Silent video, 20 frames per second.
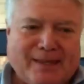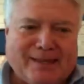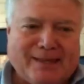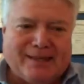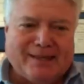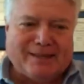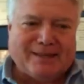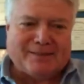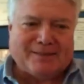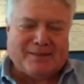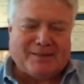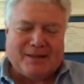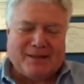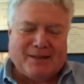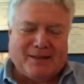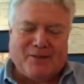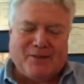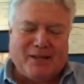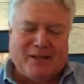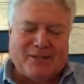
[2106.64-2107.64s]

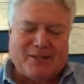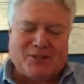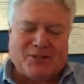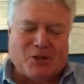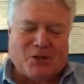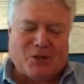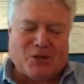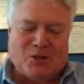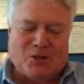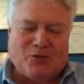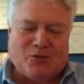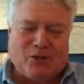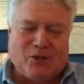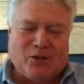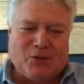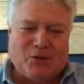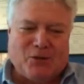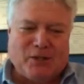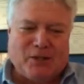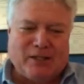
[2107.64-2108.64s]
I've had so much
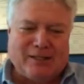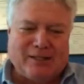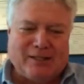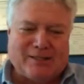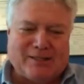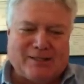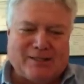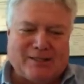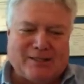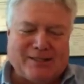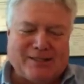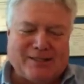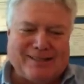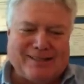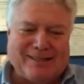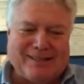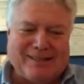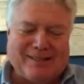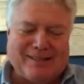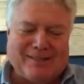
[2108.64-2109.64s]
fun doing it. It's
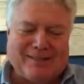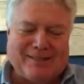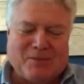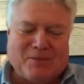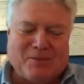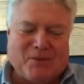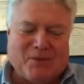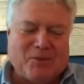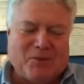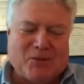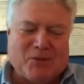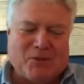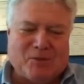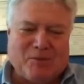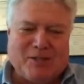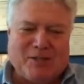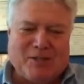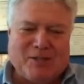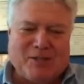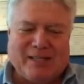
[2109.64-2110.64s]
some of the
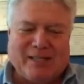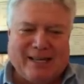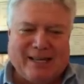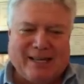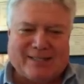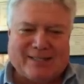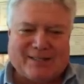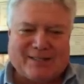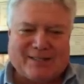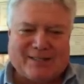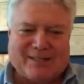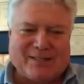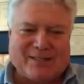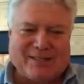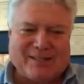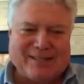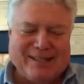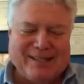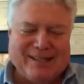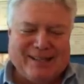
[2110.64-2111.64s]
most amazing guests,
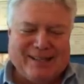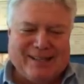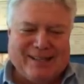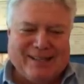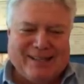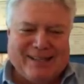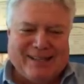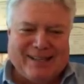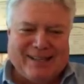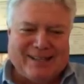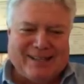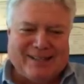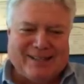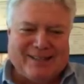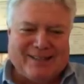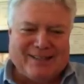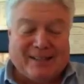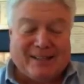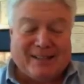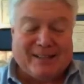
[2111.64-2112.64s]
and
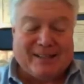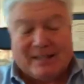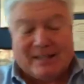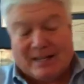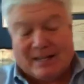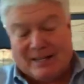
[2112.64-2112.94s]
then I